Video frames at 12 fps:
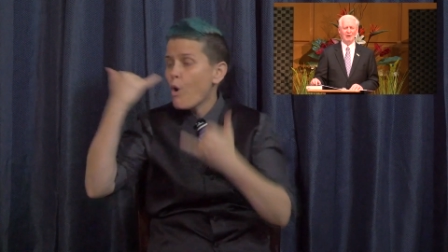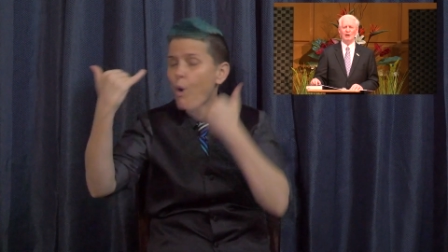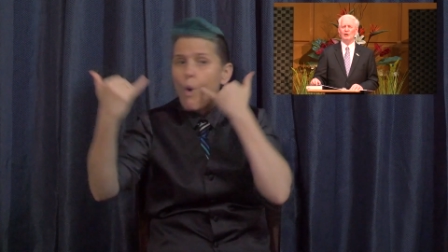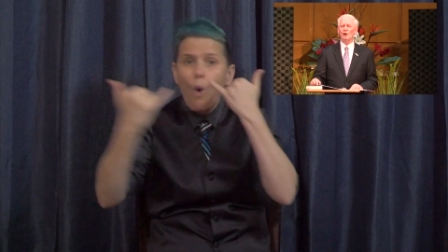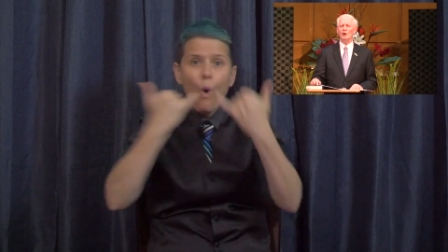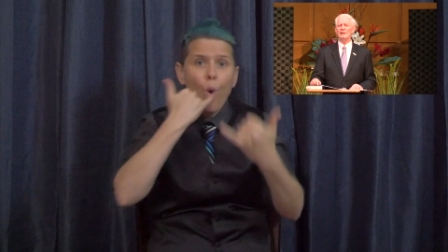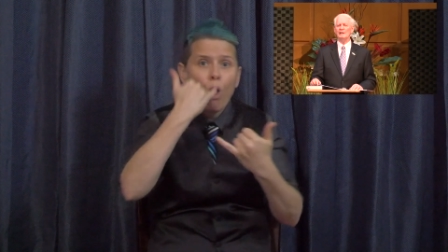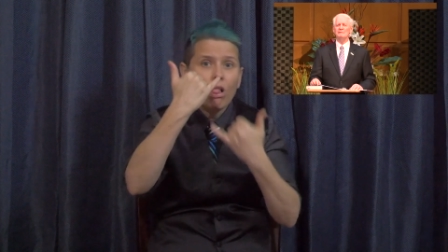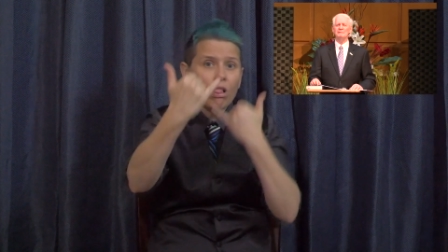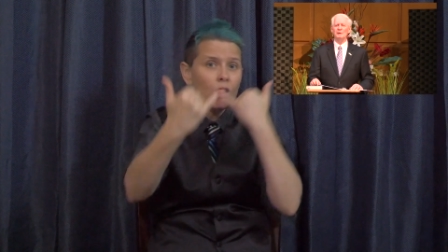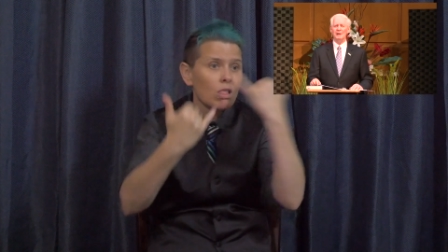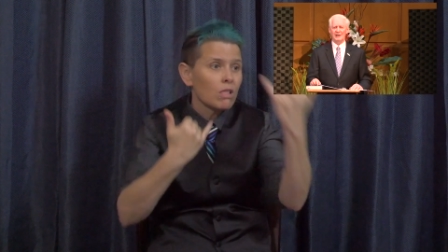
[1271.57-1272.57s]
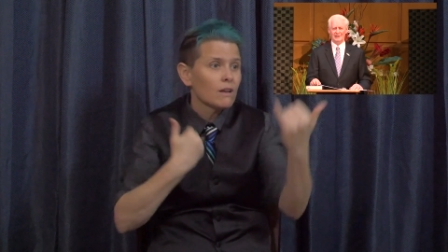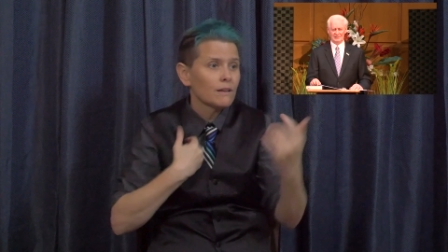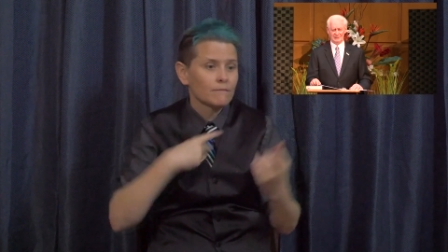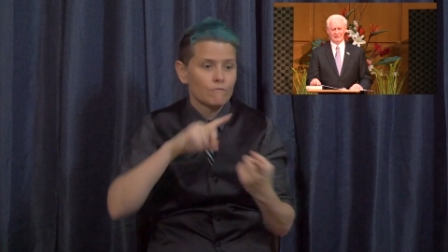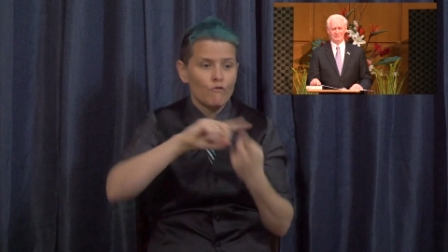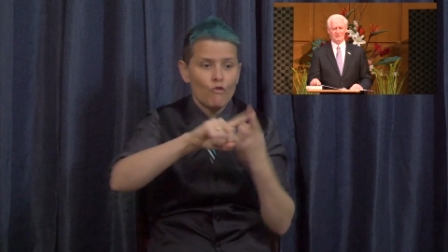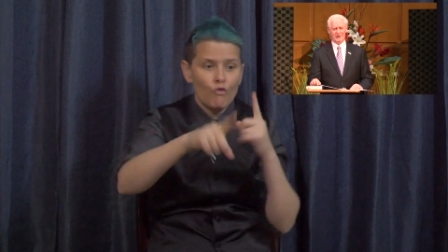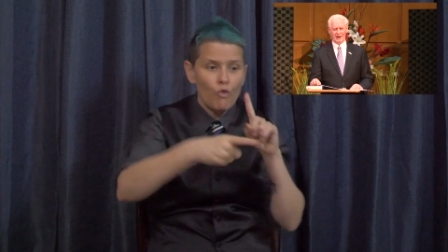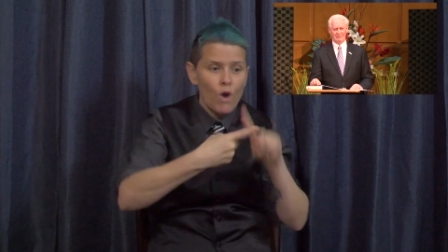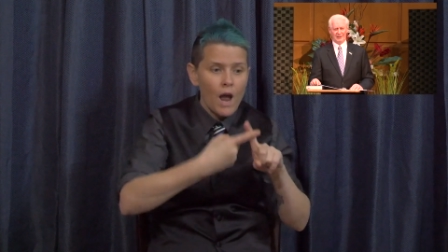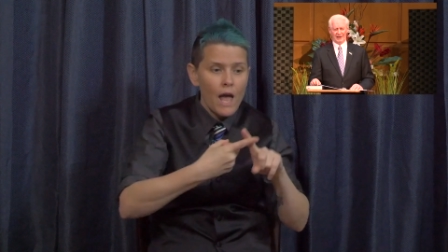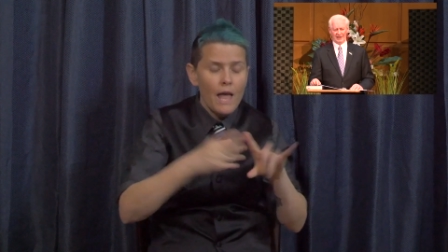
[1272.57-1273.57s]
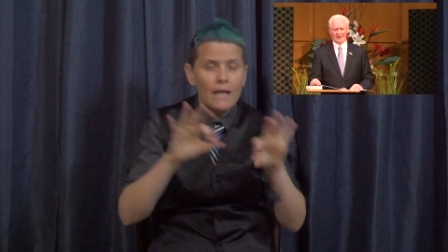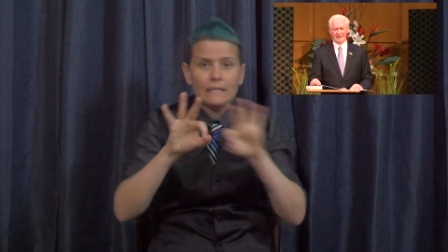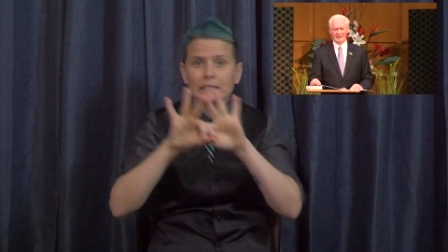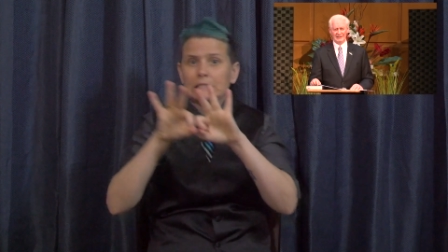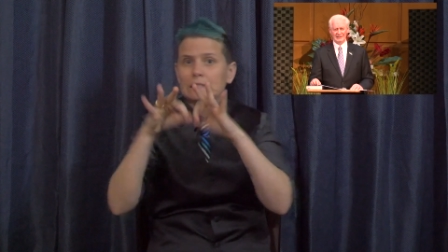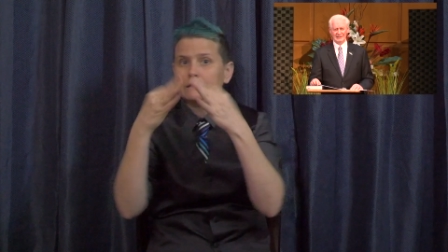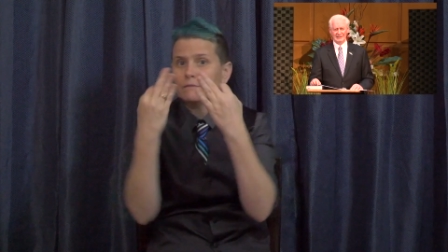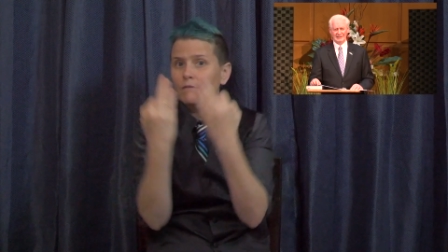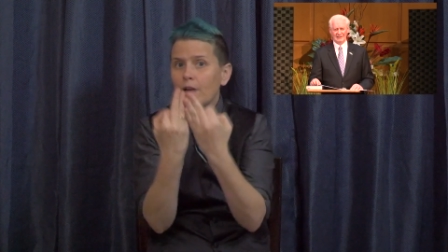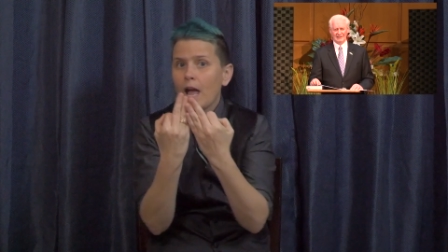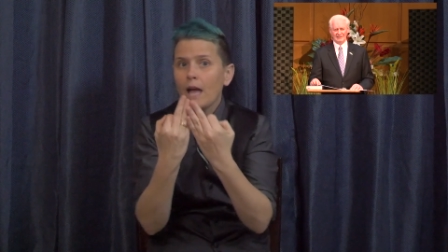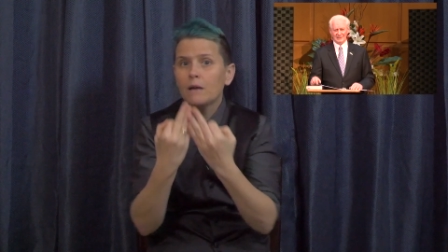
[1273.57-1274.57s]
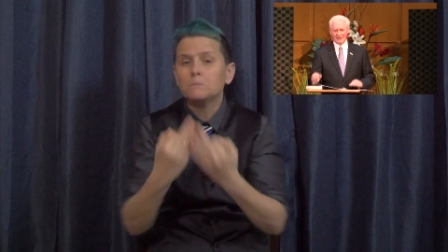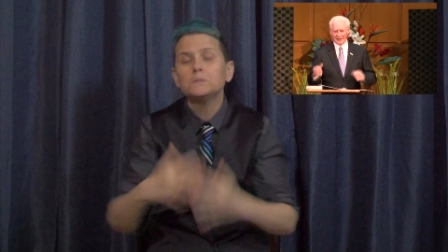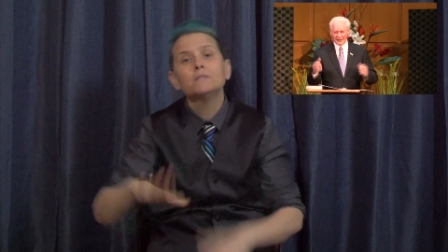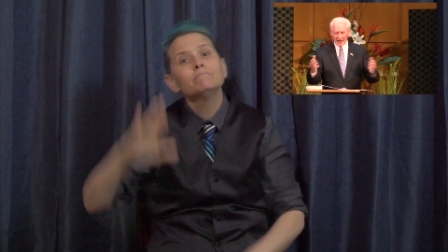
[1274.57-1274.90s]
calling friends and family and saying,